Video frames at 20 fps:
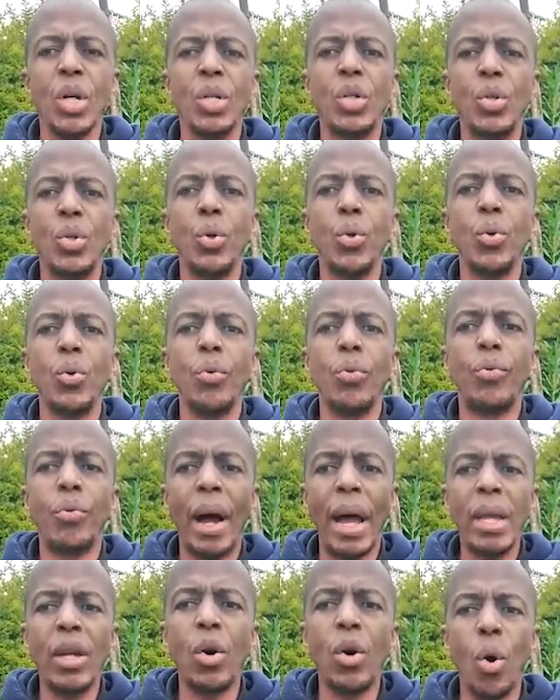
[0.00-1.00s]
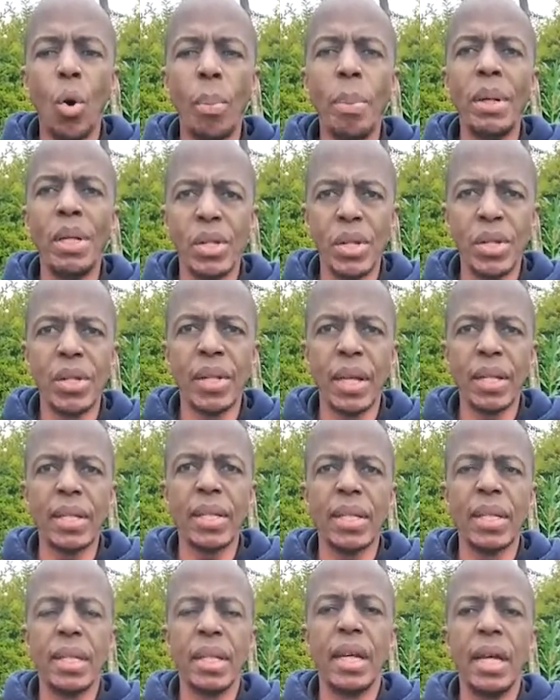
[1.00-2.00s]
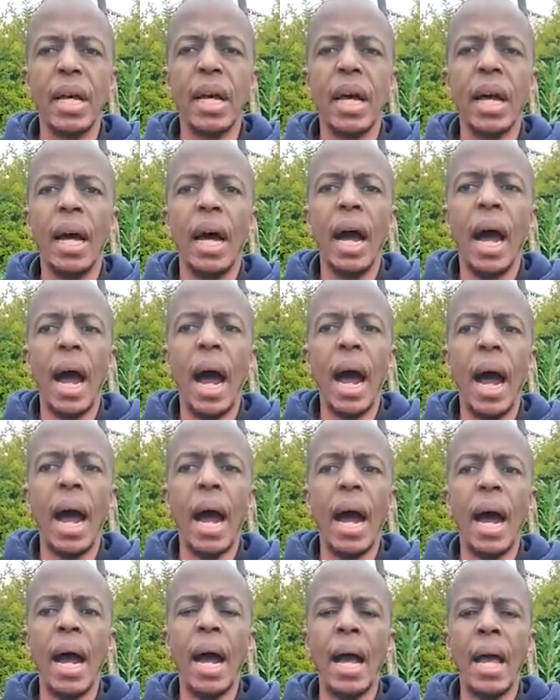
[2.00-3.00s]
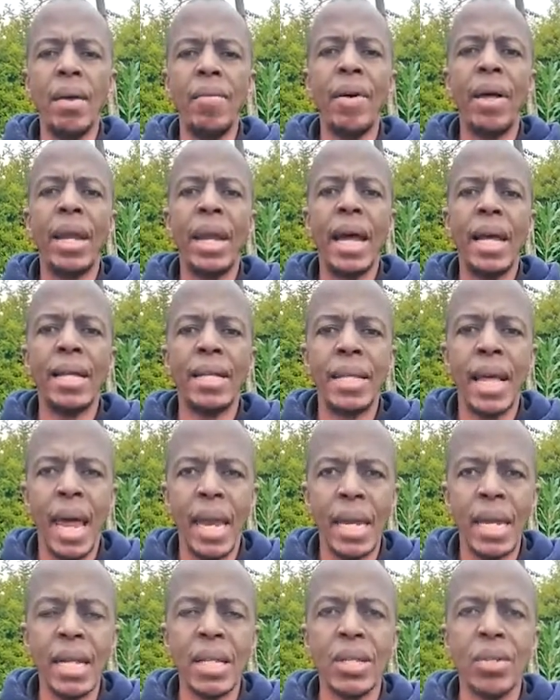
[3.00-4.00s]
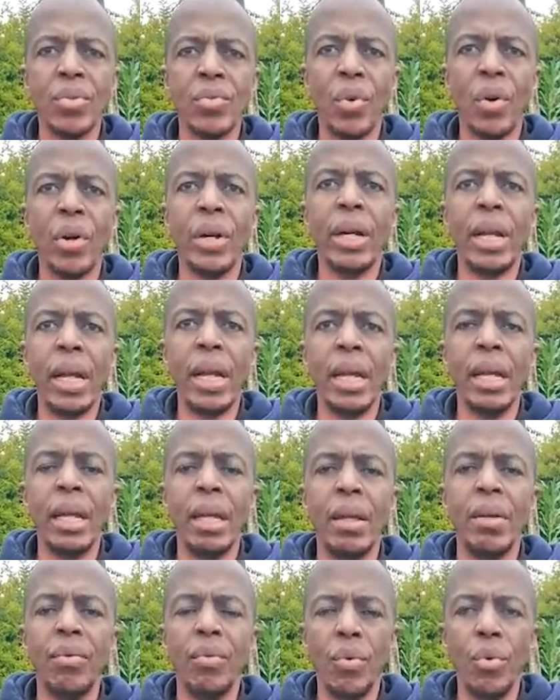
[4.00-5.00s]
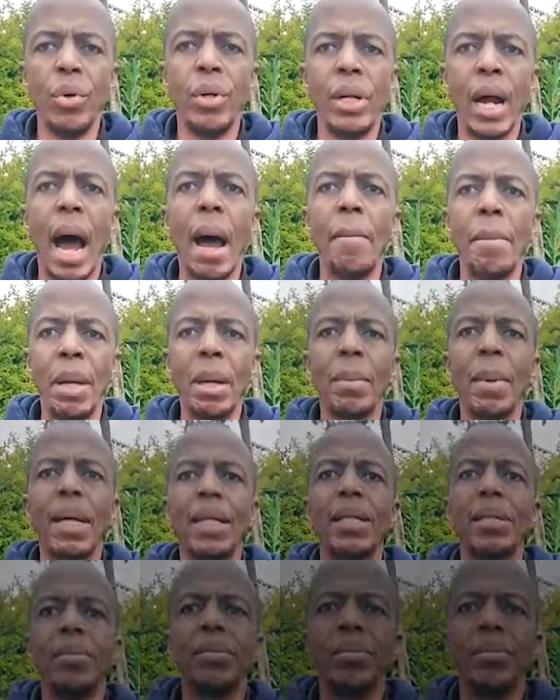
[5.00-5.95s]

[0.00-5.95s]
to find hope in Jesus, even as their needs for daily food are being met.